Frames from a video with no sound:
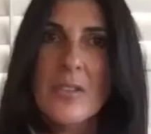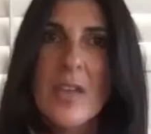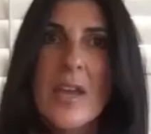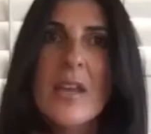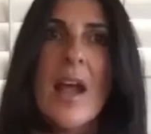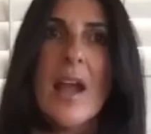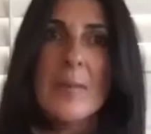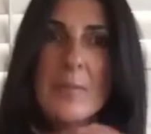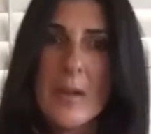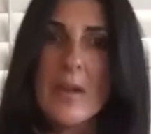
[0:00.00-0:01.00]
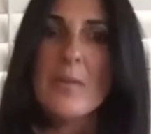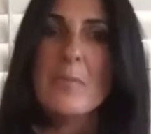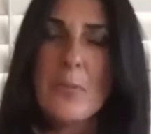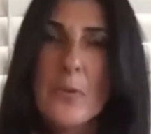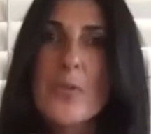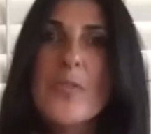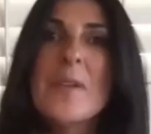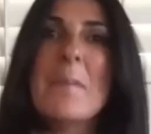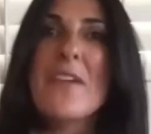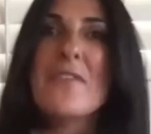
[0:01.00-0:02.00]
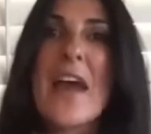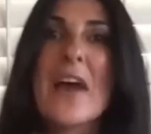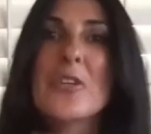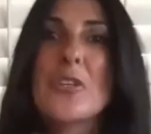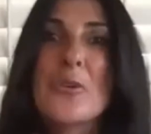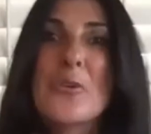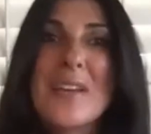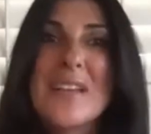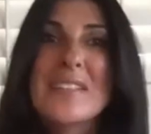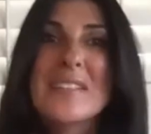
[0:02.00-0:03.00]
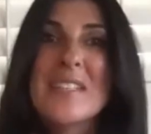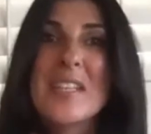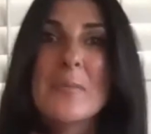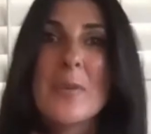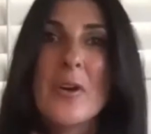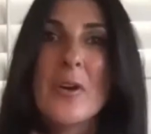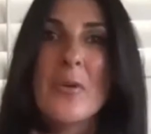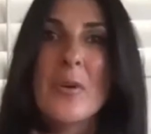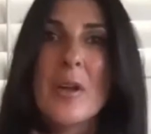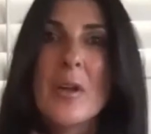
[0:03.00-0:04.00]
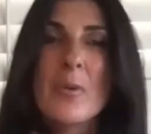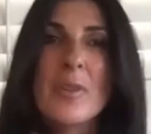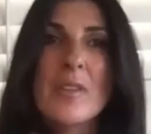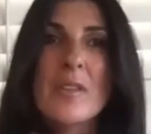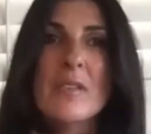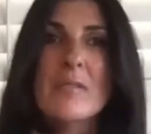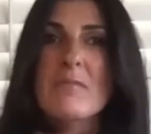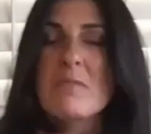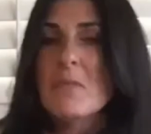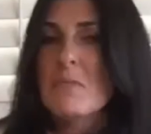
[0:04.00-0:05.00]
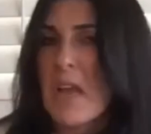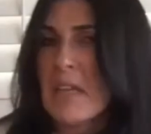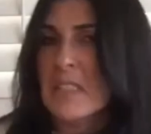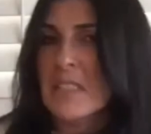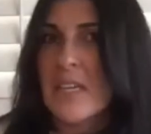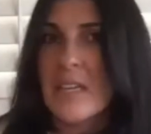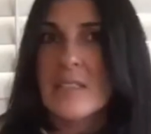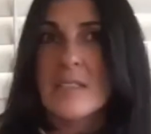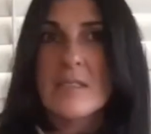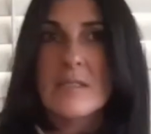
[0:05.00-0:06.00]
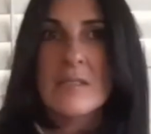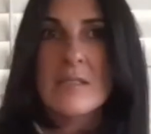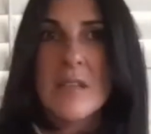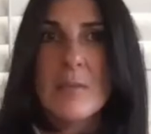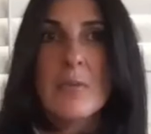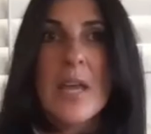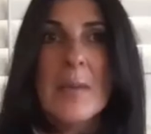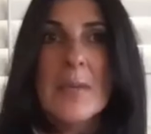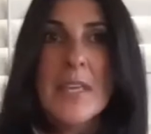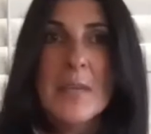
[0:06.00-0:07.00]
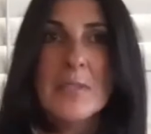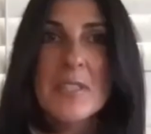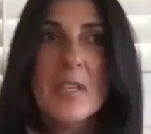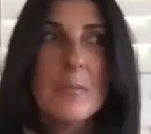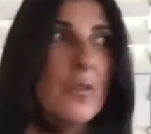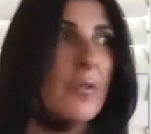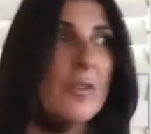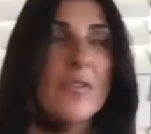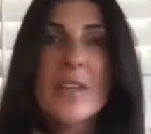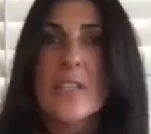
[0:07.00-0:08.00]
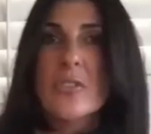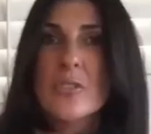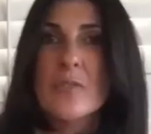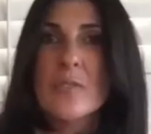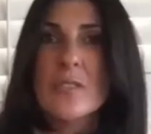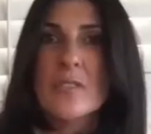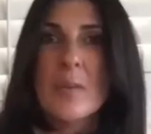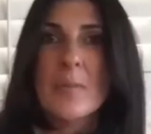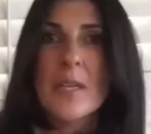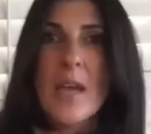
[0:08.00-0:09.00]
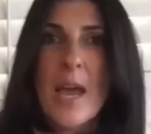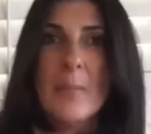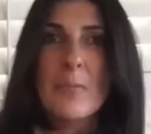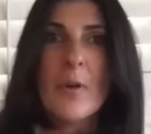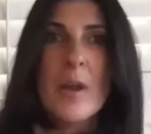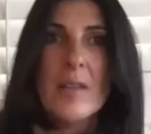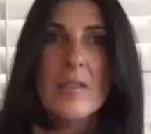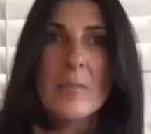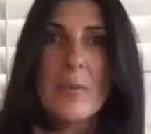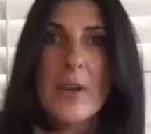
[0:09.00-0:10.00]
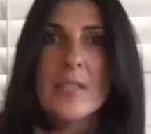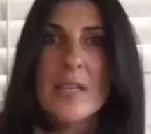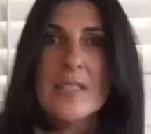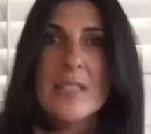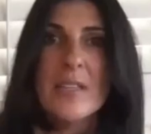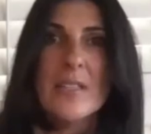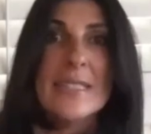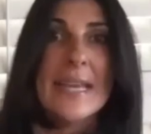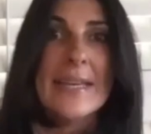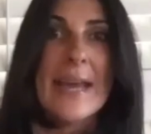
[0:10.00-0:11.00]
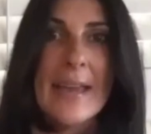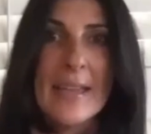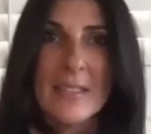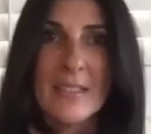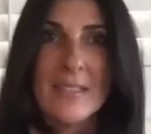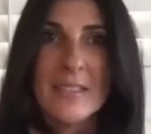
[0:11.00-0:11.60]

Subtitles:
that I'm proving my value as a CMO within 90 days. I mean, when I became CMO of one financial services company, I brought the brand idea on day 9.